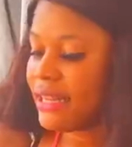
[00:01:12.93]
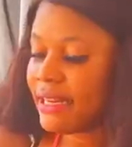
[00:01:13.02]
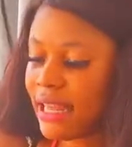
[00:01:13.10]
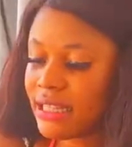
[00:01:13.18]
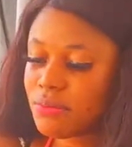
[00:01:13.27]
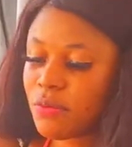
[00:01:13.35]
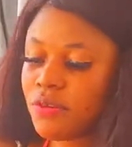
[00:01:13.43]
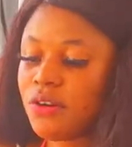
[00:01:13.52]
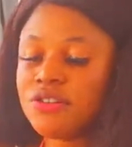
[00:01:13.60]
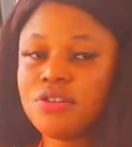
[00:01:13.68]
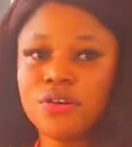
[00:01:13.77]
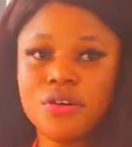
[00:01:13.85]
next
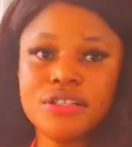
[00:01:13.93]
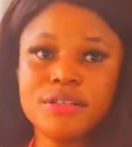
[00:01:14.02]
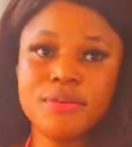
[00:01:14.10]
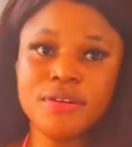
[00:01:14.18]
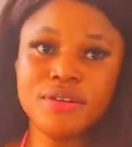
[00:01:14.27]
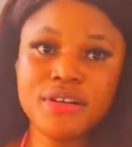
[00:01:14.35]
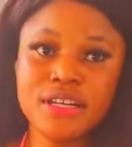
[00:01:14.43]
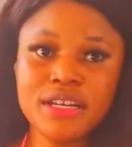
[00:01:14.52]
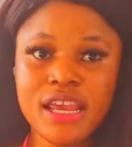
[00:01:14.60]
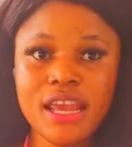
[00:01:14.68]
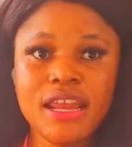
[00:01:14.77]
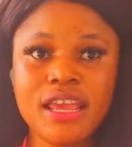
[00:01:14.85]
product you're going to be
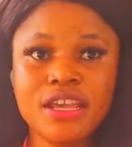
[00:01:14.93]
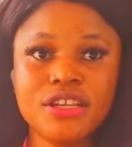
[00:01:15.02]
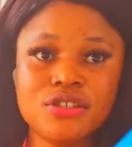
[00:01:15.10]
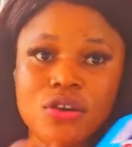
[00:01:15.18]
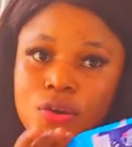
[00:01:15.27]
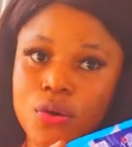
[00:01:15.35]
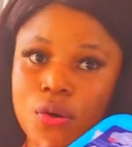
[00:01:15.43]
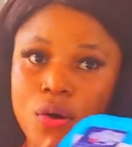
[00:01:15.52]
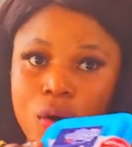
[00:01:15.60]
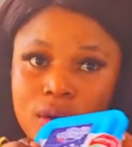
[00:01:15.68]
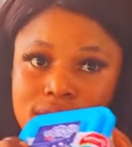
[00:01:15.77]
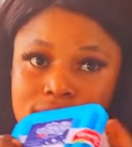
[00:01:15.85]
needing is your
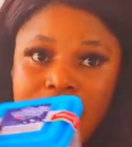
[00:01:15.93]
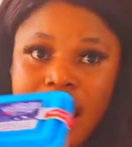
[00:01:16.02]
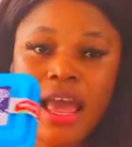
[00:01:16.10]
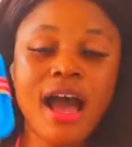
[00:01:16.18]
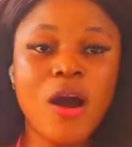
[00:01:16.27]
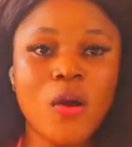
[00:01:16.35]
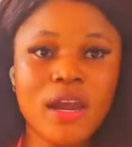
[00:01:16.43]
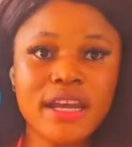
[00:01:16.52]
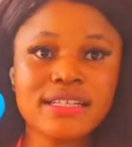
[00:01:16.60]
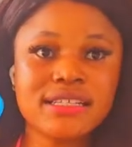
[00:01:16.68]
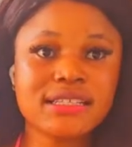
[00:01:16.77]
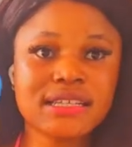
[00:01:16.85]
yogurt.
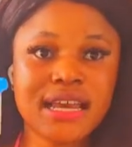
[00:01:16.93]
Okay, this